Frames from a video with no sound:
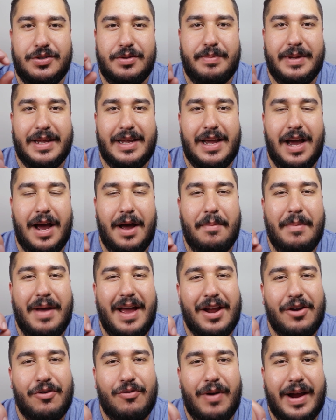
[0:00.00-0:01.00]
To become
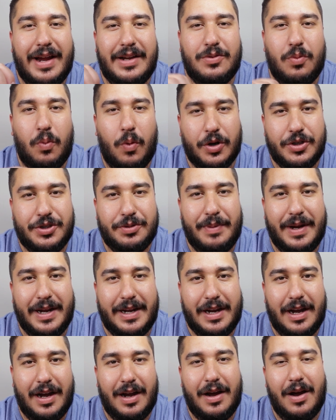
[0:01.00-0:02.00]
a great
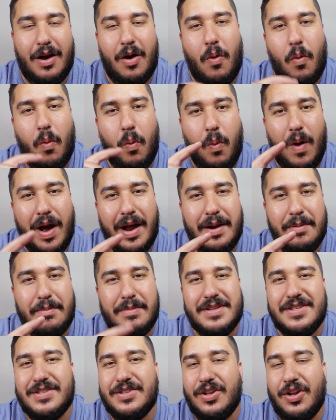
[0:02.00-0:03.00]
watchmaker, one
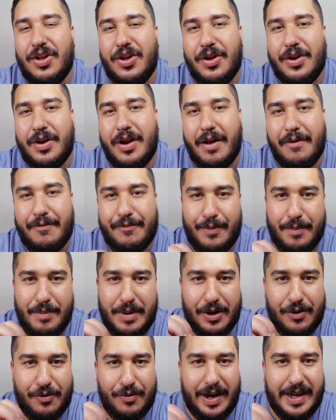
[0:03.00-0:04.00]
must learn from a
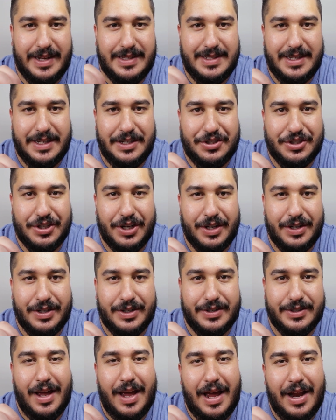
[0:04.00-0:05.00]
great teacher.
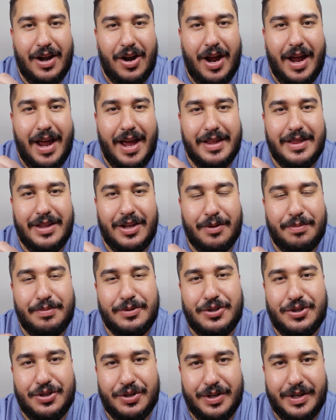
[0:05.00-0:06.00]
And I had the
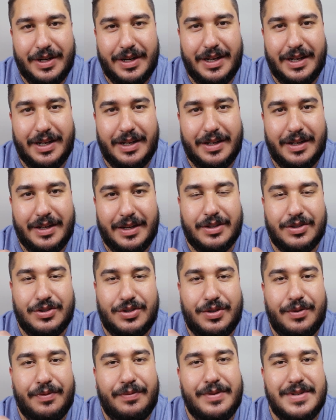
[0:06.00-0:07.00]
opportunity
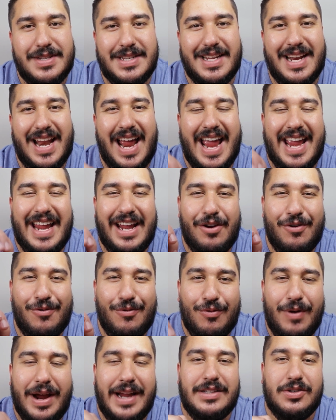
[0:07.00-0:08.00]
to visit a
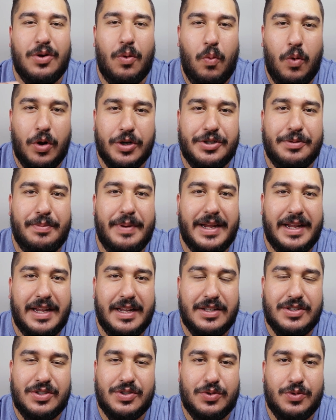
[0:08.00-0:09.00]
great
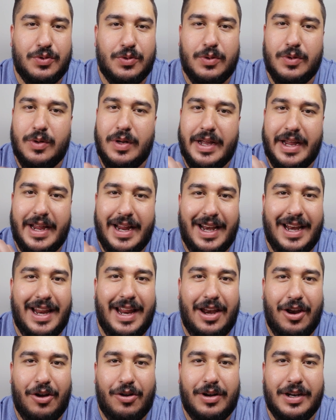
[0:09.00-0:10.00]
watchmaking school in
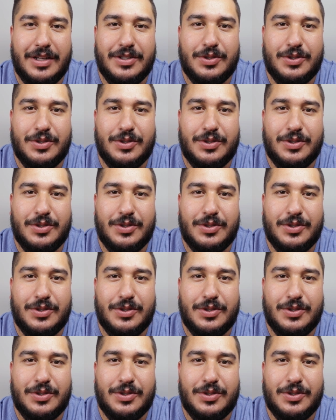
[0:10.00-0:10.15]
Locle,